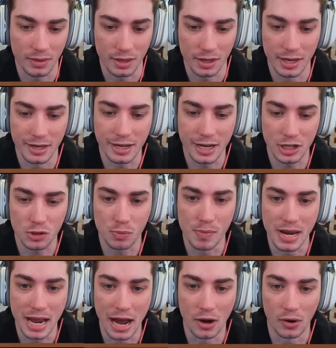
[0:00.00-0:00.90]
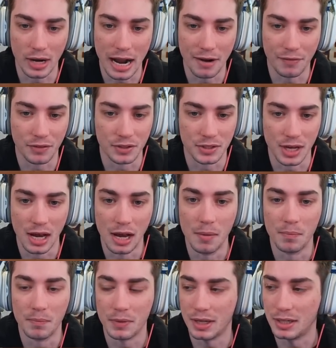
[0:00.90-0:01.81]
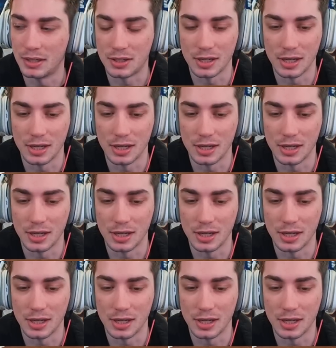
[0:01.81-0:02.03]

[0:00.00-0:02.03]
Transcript: It gets me out half the time. It's,